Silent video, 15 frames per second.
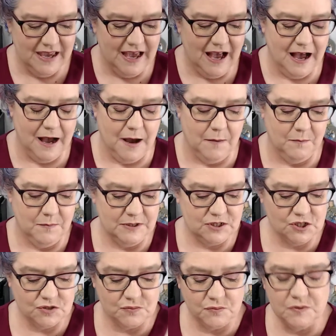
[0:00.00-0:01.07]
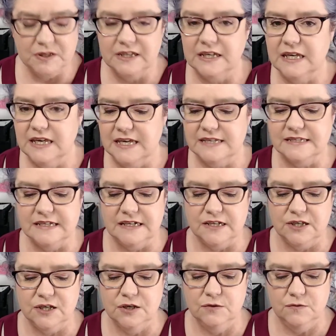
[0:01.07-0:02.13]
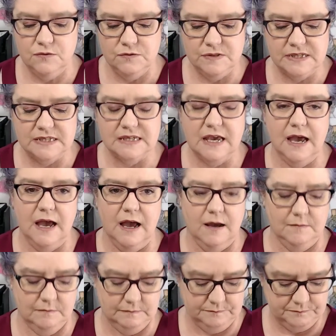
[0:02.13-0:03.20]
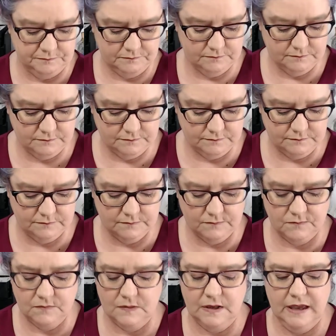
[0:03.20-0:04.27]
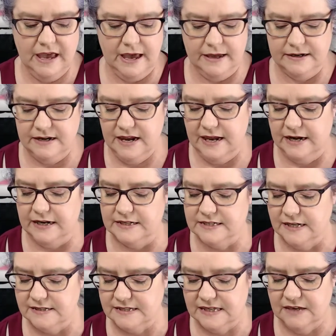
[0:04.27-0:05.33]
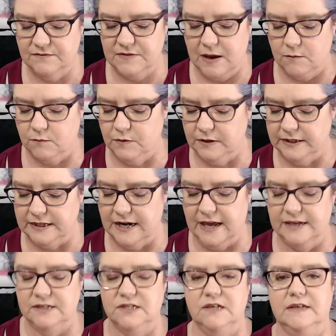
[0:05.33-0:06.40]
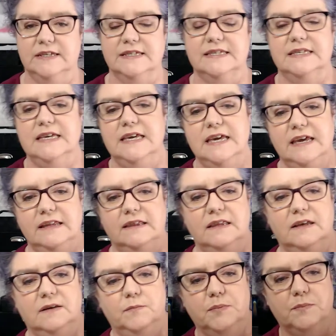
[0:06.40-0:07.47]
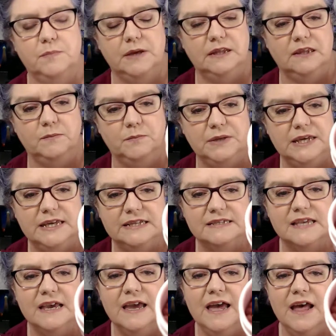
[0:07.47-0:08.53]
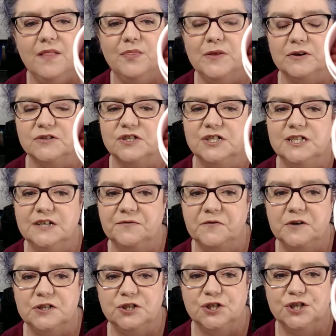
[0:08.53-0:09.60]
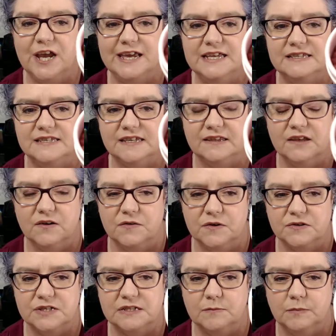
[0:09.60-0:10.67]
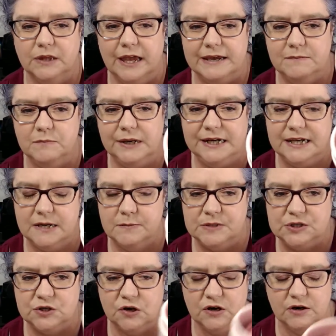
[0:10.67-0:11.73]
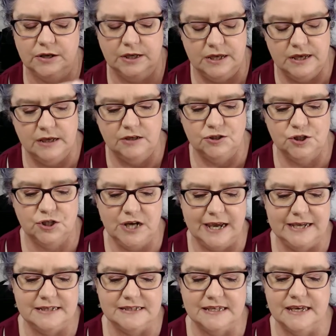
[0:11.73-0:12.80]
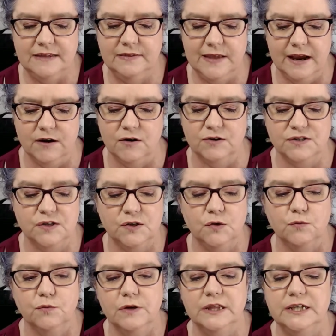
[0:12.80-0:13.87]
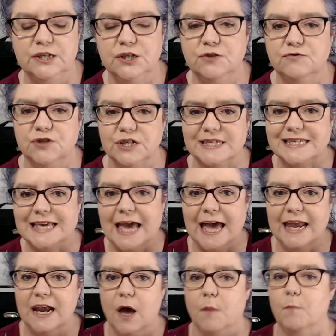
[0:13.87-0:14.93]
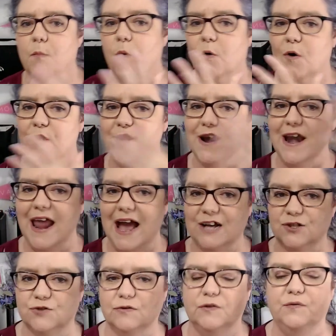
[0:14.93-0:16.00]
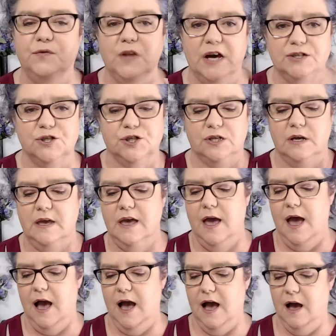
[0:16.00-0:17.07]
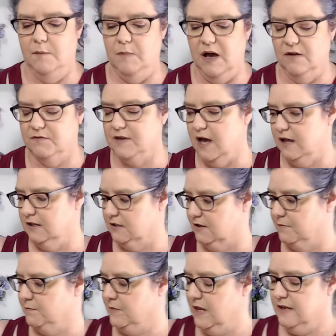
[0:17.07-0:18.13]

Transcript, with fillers: Um, but just really easy to use. Um, and, and it does give that really nice, you can see in the, in the beads, there's different shades in there. There's some light, medium, and dark shades in there. So you really do just get a more natural flush um, of color.